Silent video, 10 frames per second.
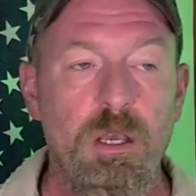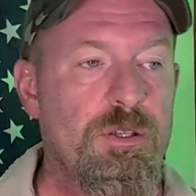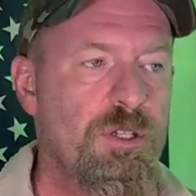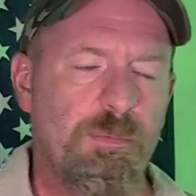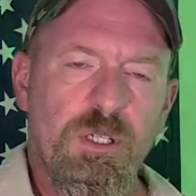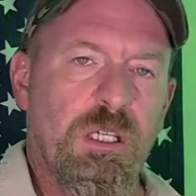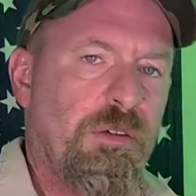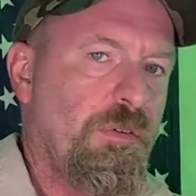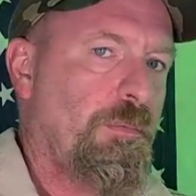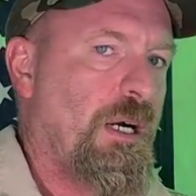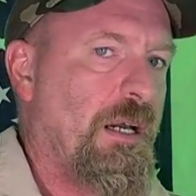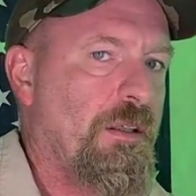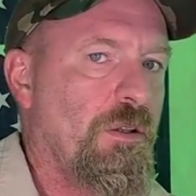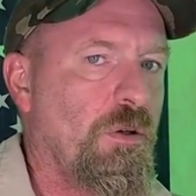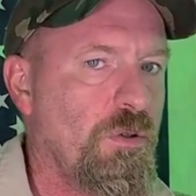Some you can even buy
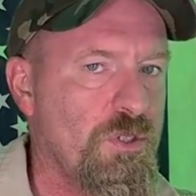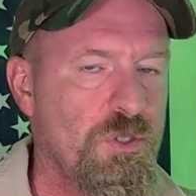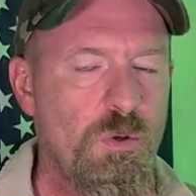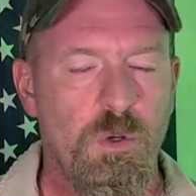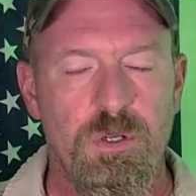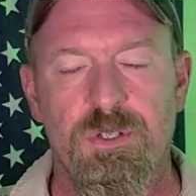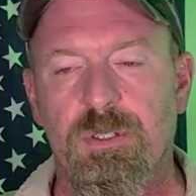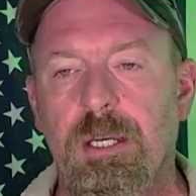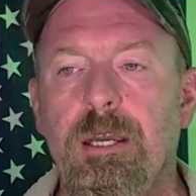in local stores.